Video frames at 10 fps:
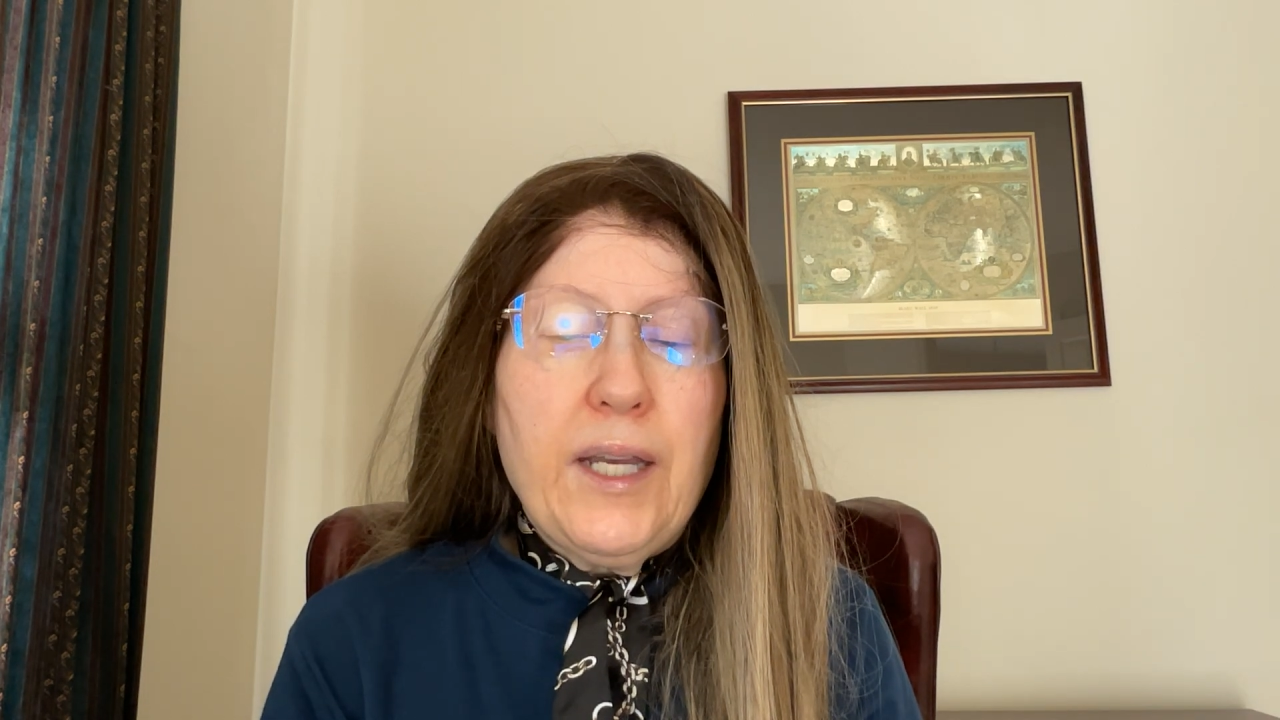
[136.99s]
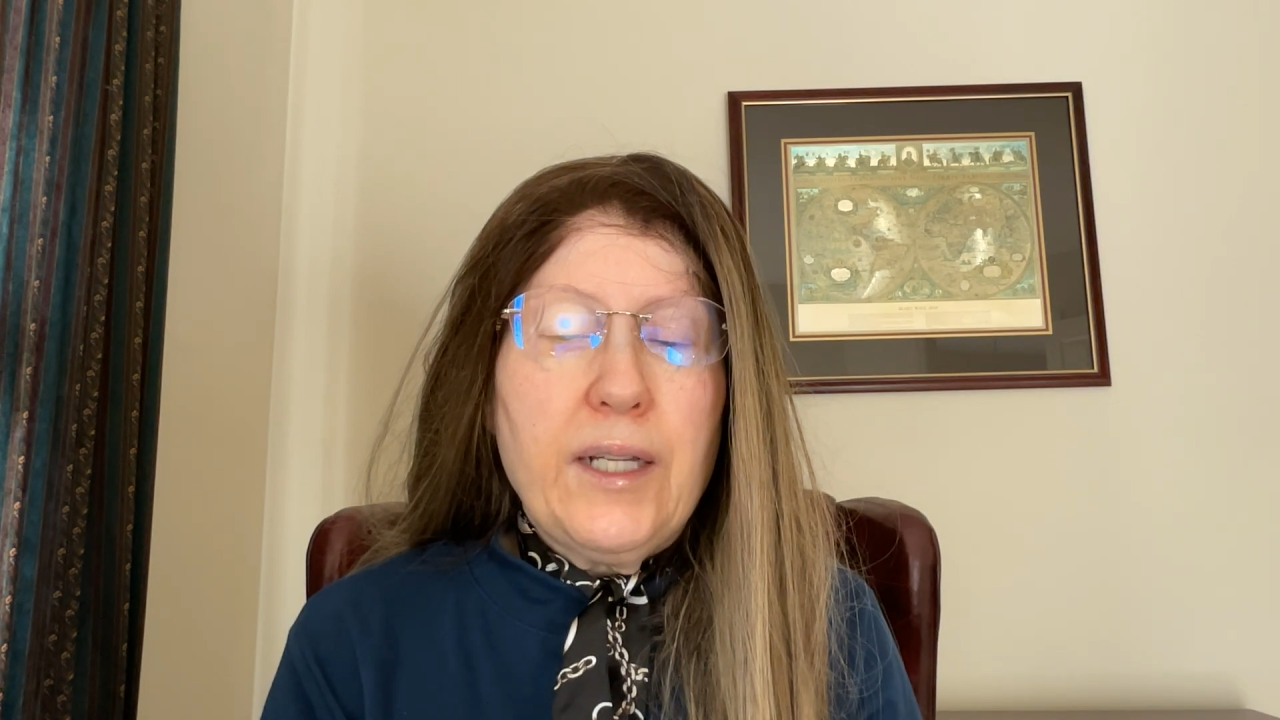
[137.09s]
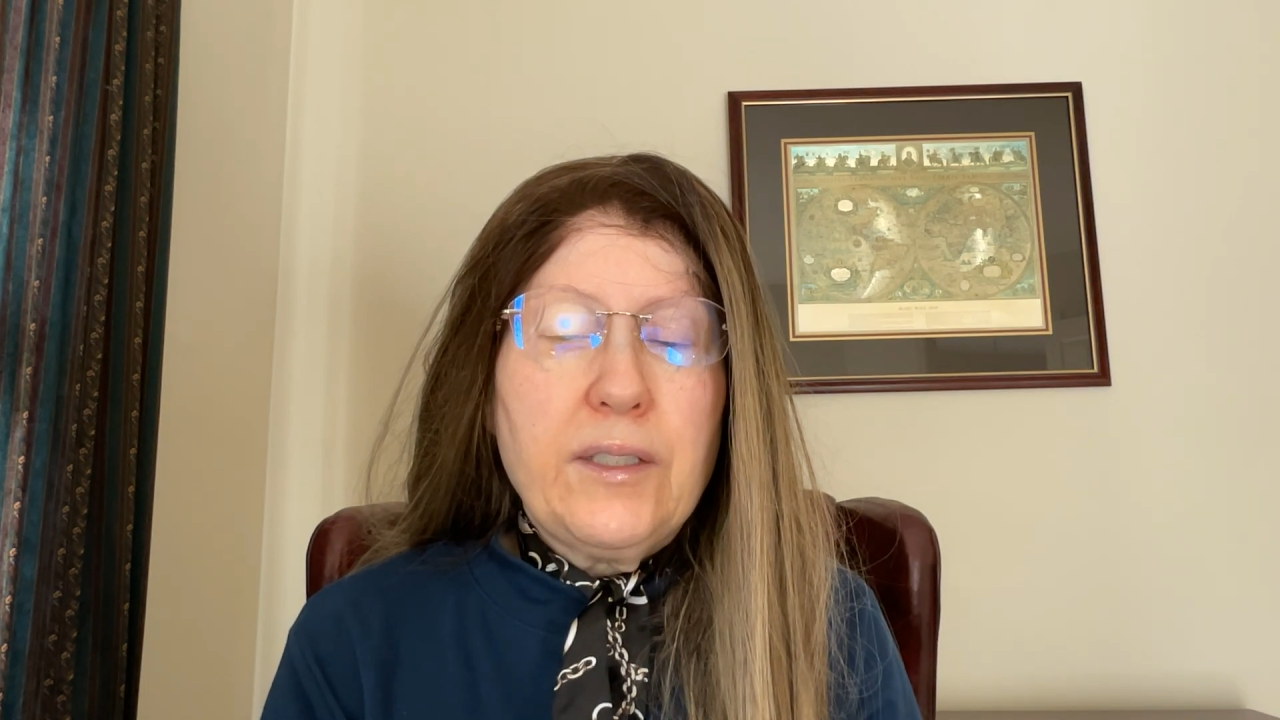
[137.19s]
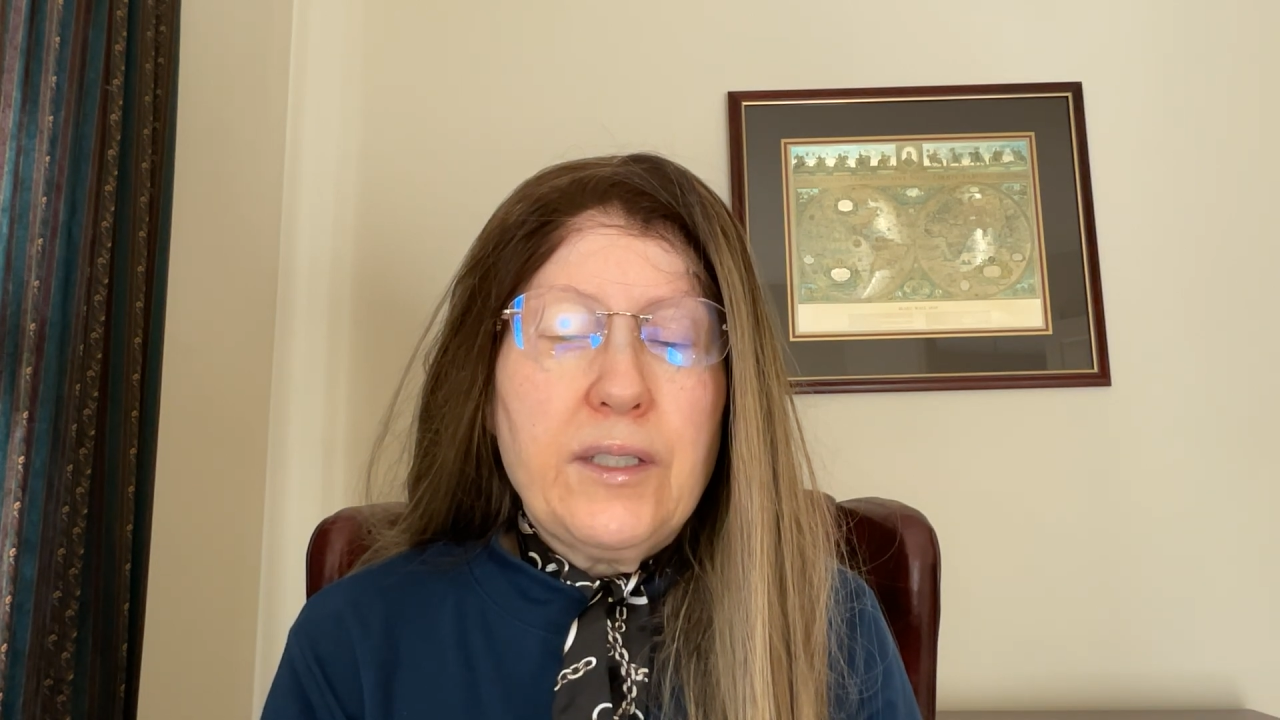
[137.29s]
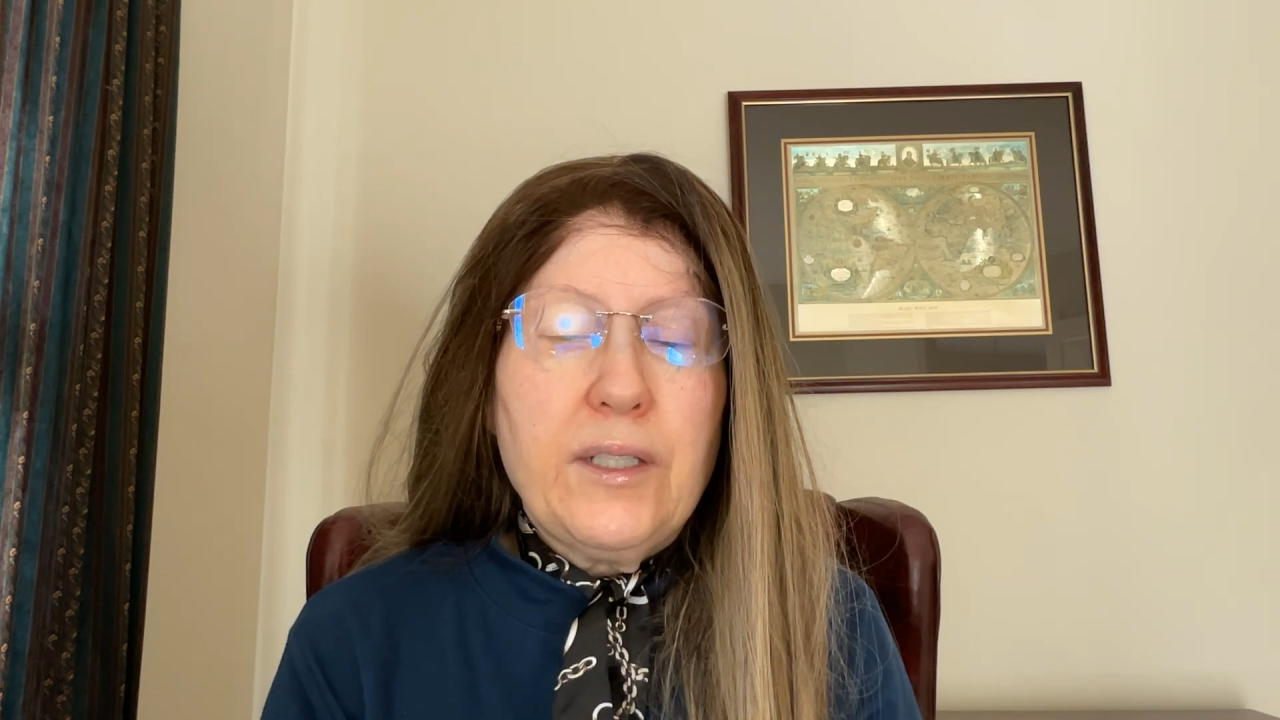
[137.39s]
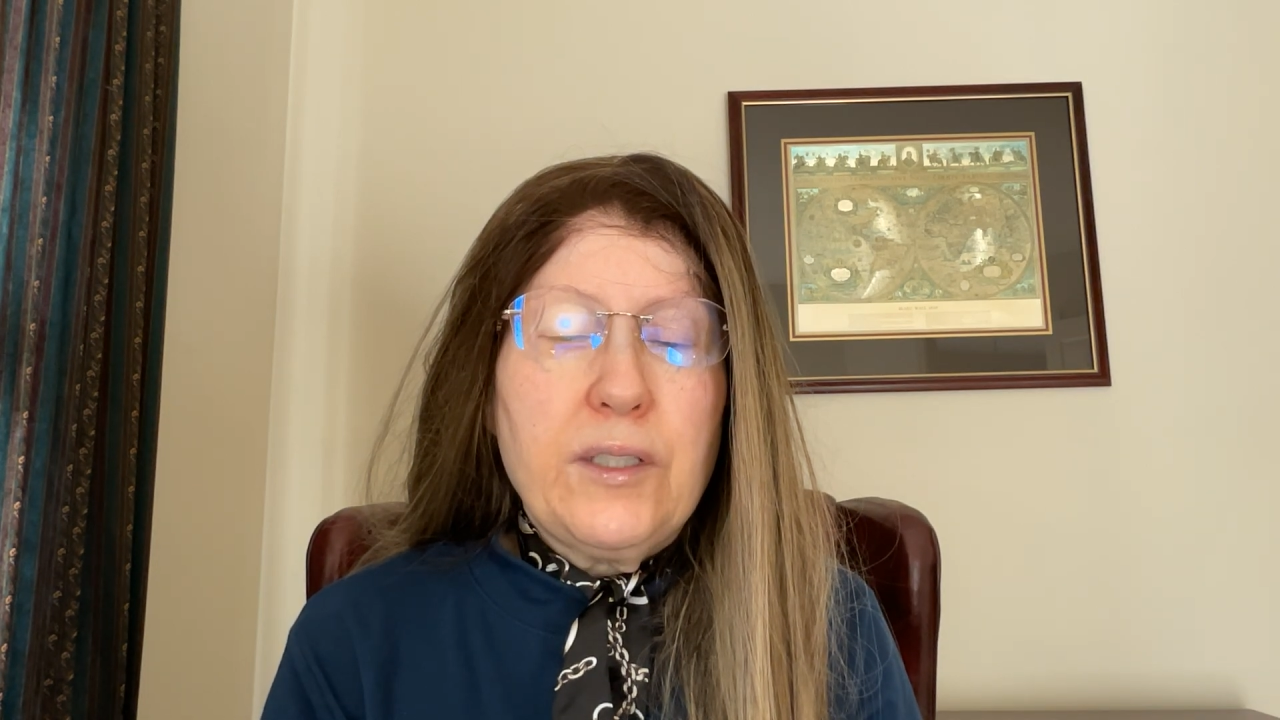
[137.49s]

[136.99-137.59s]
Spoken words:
accents